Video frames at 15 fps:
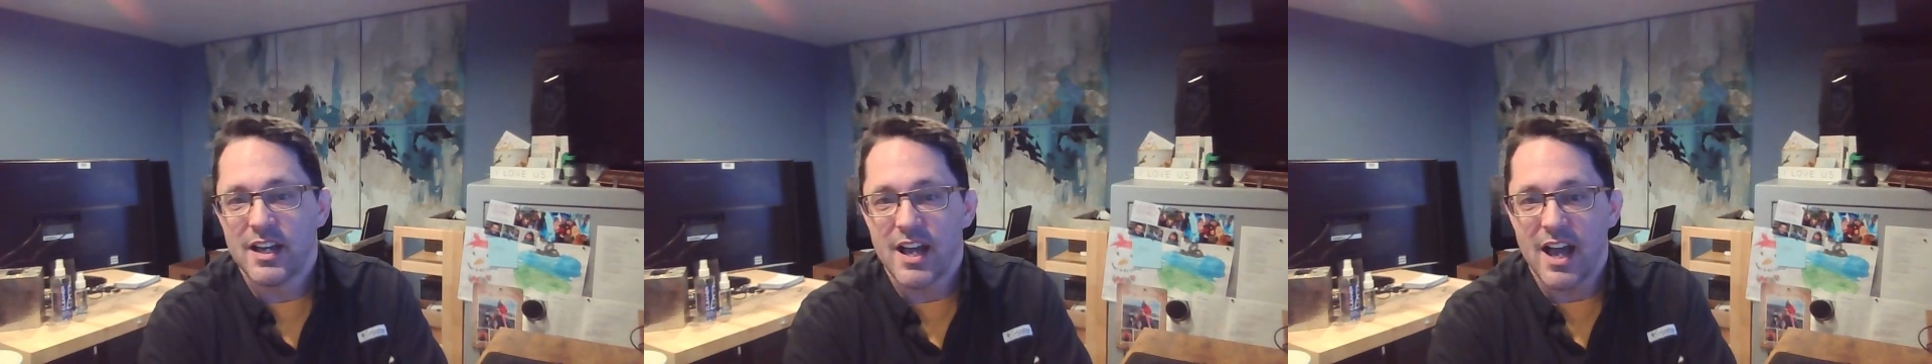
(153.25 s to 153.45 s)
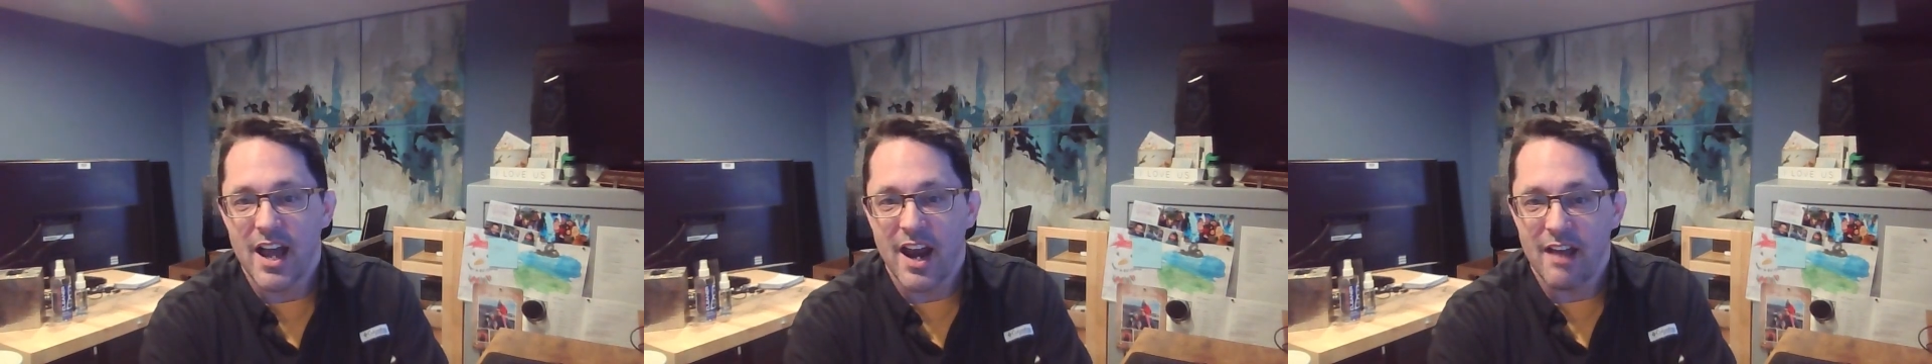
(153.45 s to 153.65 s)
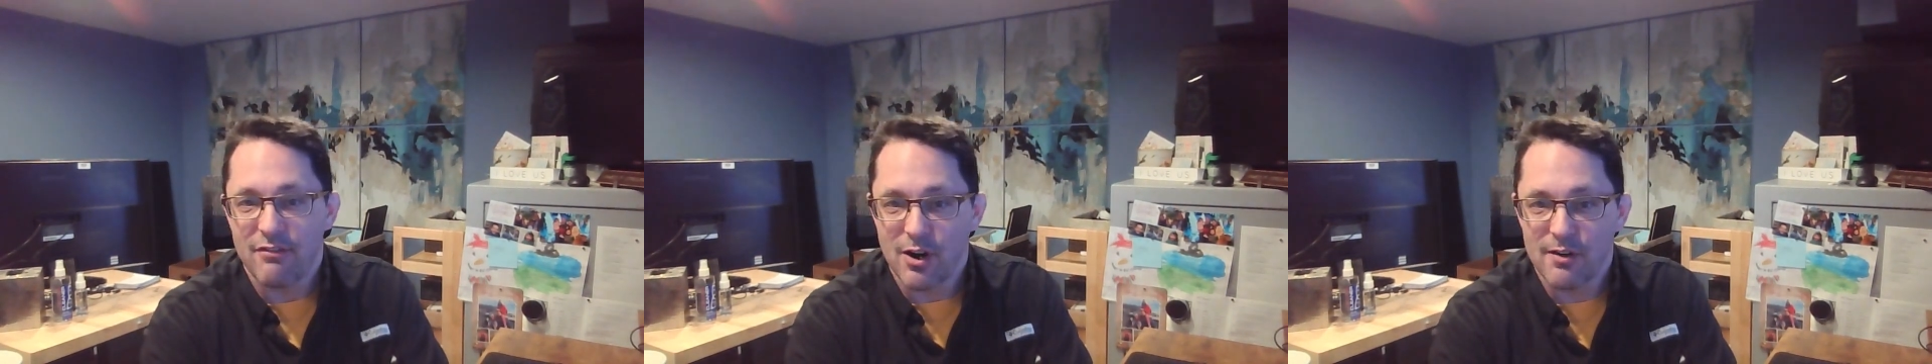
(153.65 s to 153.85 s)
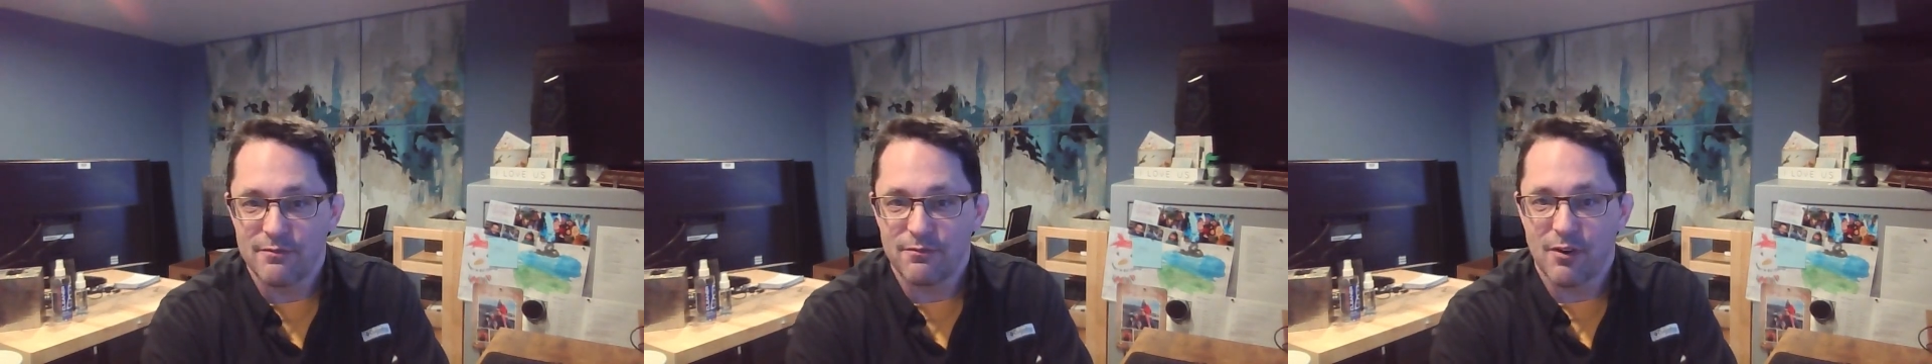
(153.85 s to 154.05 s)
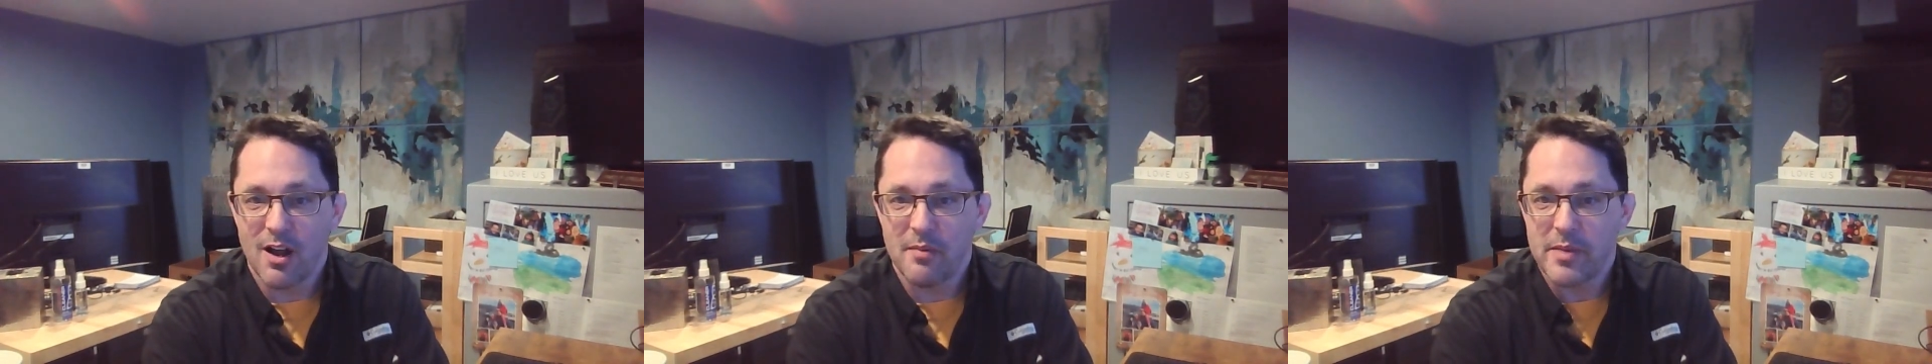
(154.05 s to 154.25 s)
and I've heard
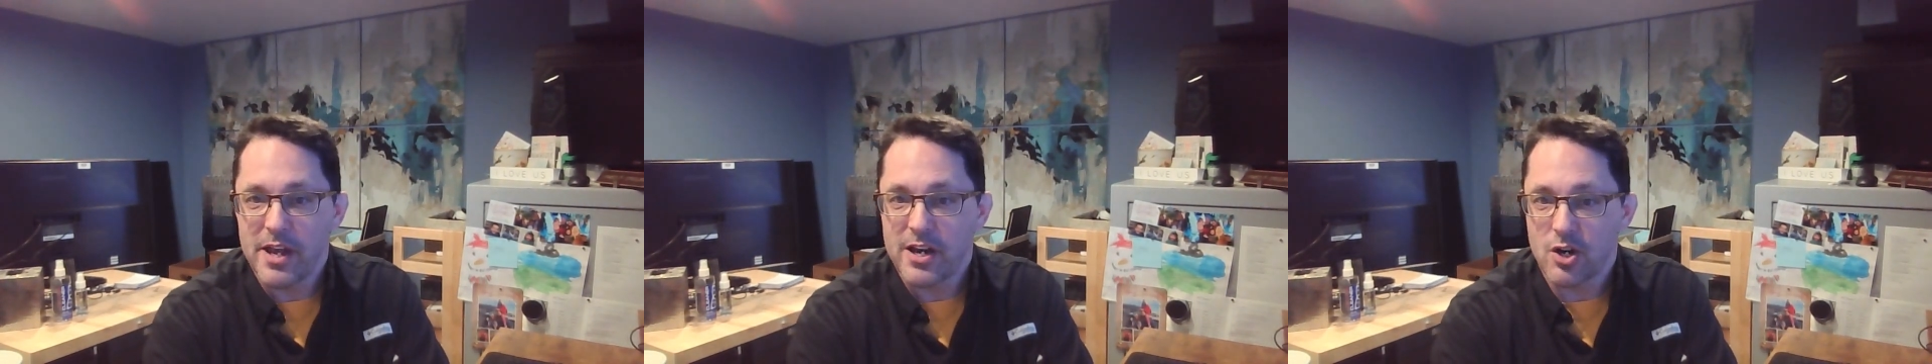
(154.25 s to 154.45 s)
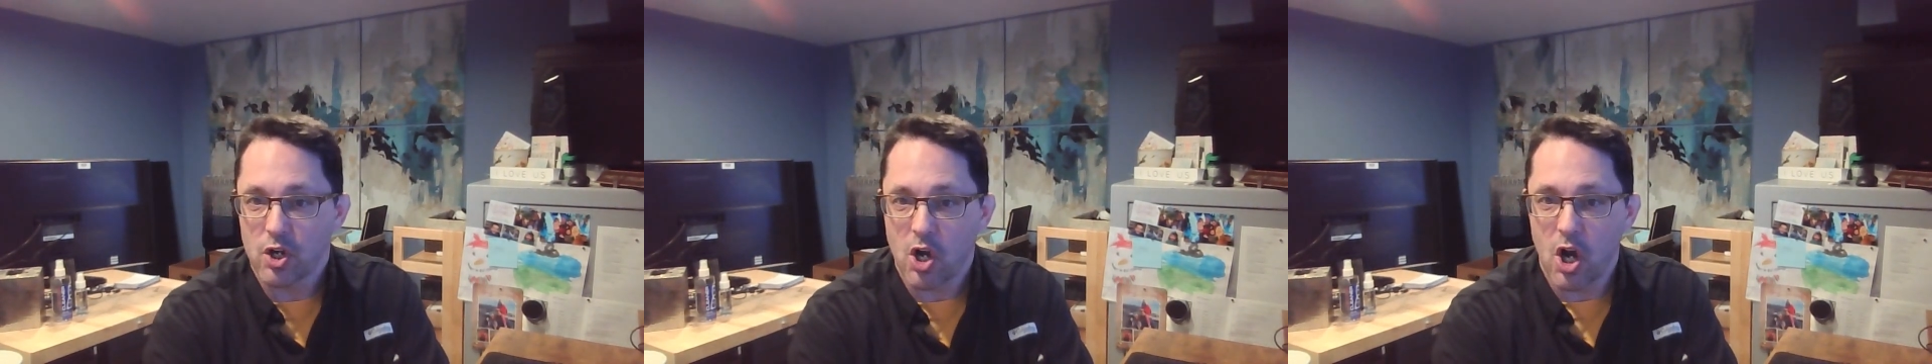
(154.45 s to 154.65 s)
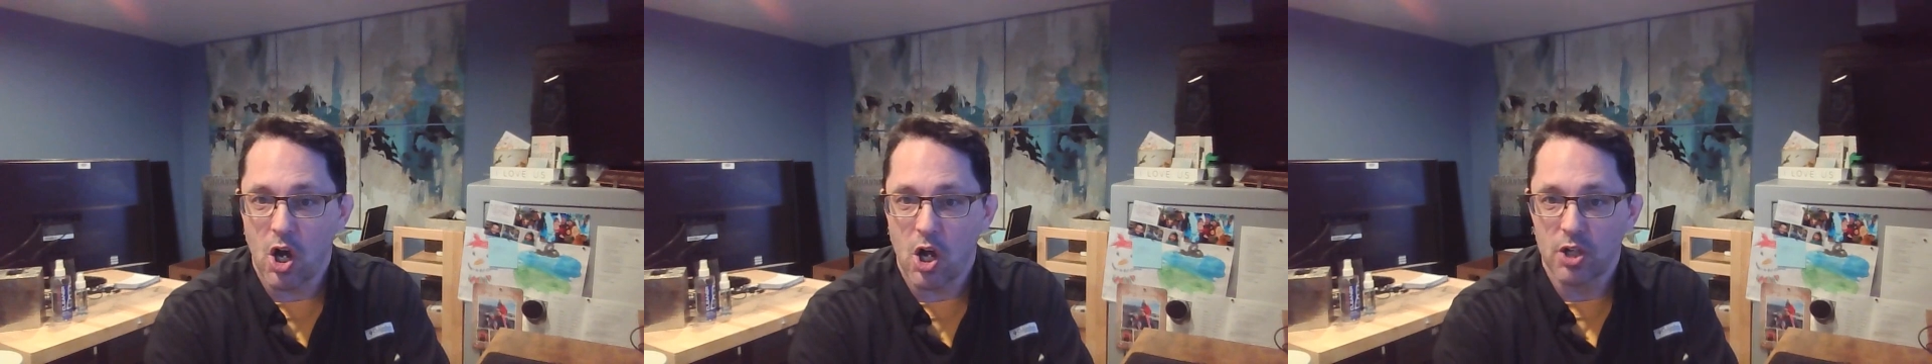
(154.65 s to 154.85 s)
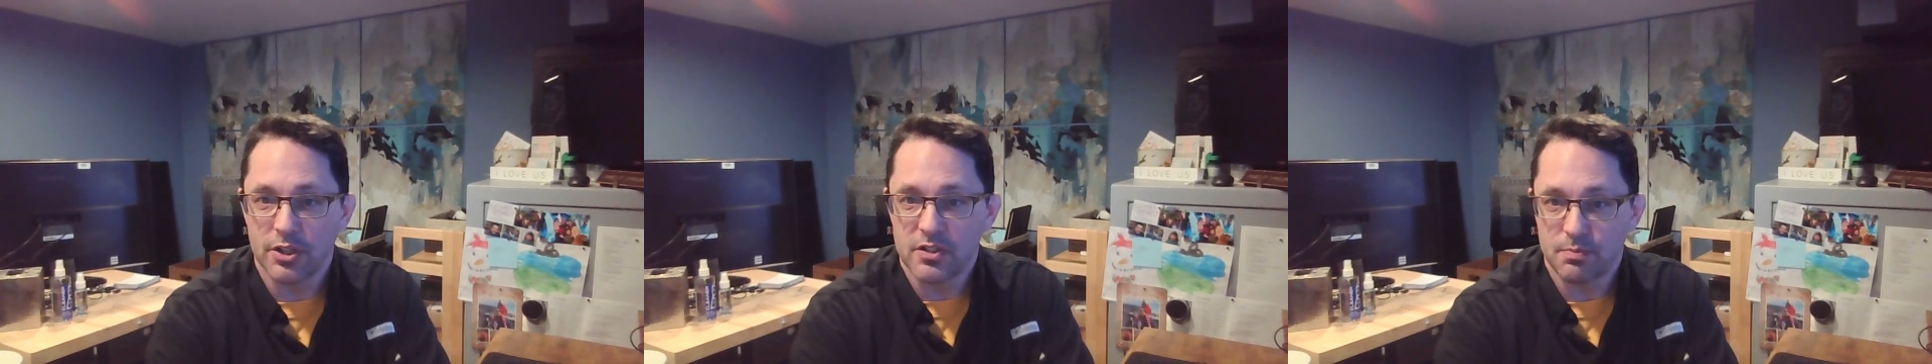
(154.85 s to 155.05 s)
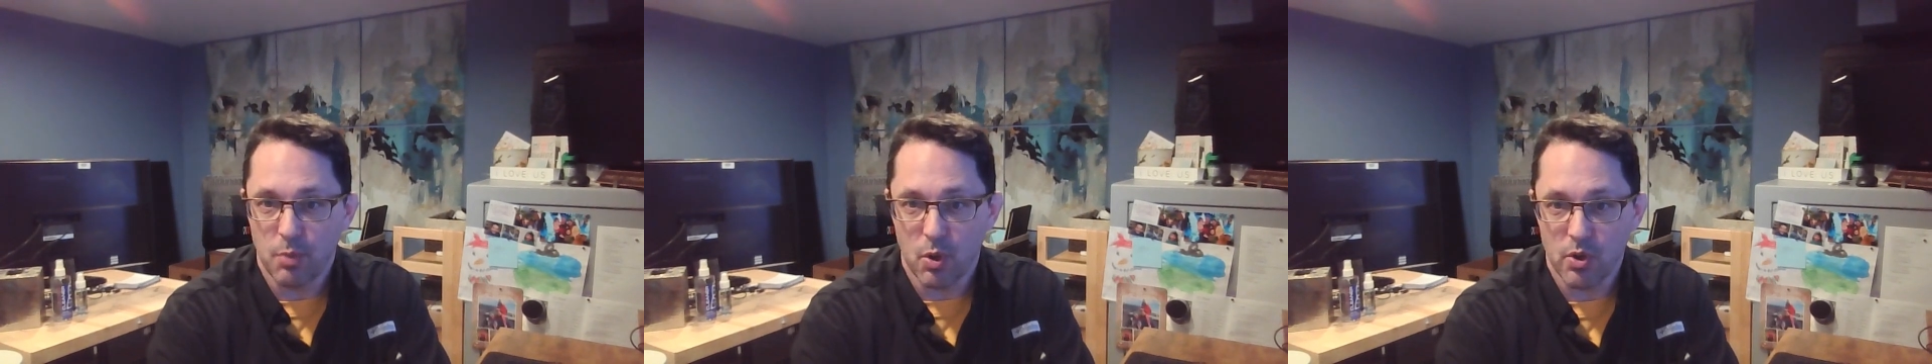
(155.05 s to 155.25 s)
from and or called and
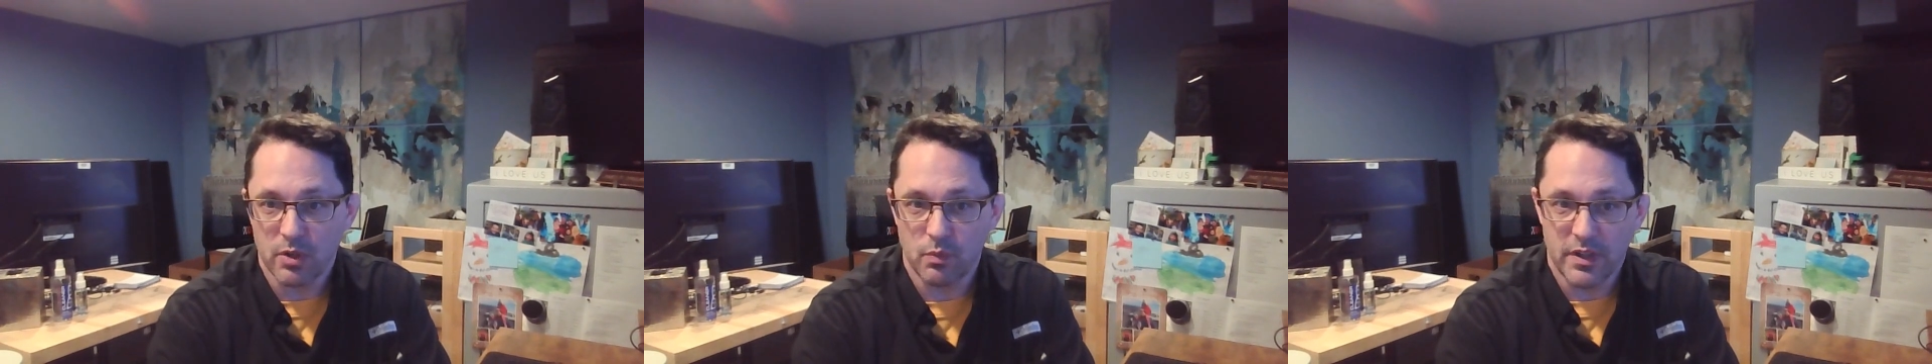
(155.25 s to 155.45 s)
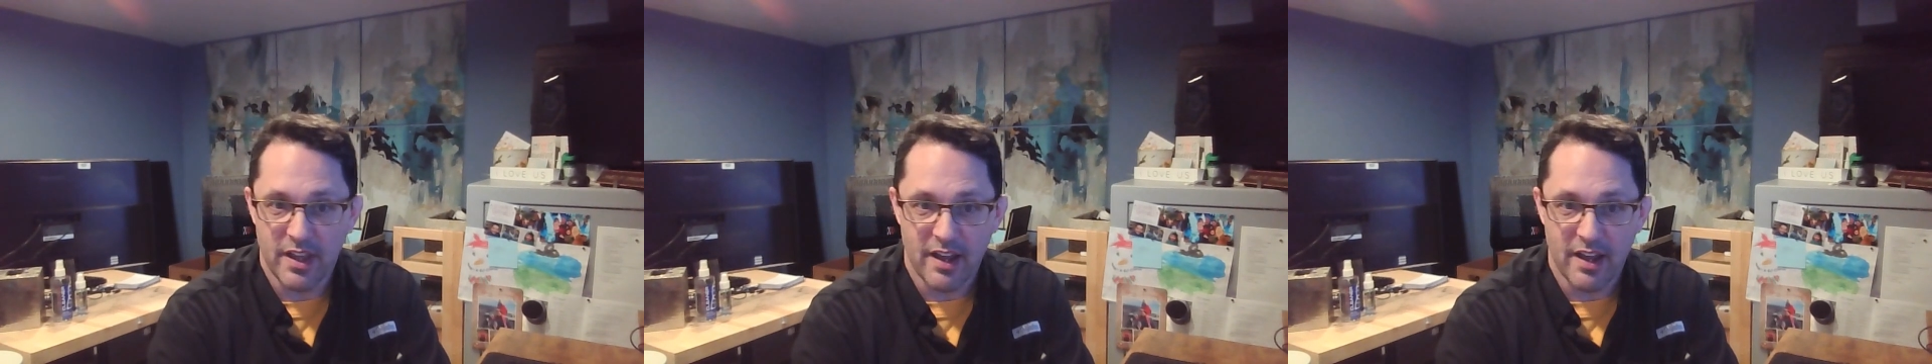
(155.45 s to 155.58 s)
spoken with